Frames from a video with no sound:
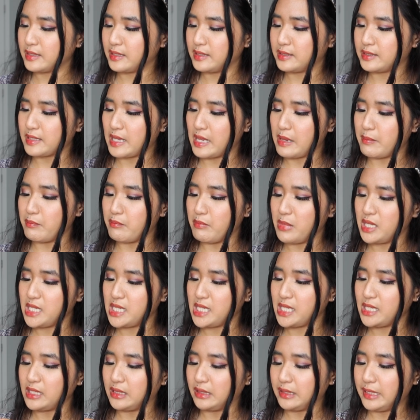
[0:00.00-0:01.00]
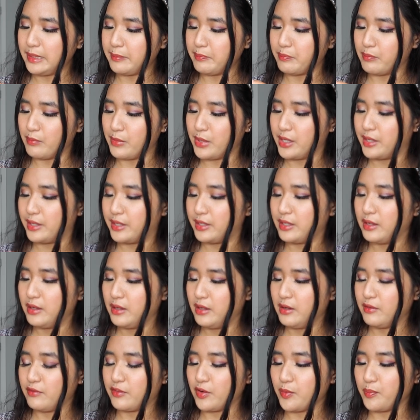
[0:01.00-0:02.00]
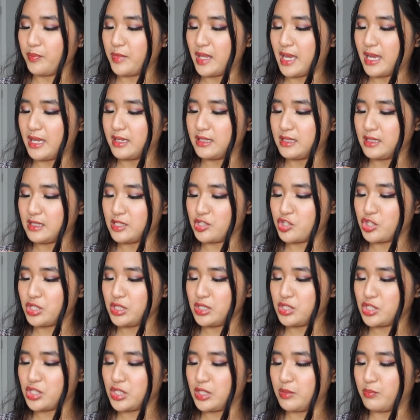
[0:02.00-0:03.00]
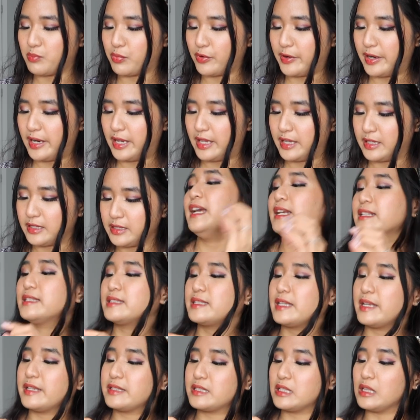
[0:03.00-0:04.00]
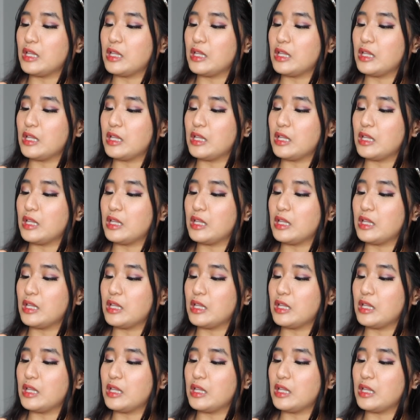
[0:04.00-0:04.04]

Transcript: it's a mini lip mud from that Gigi brand. It says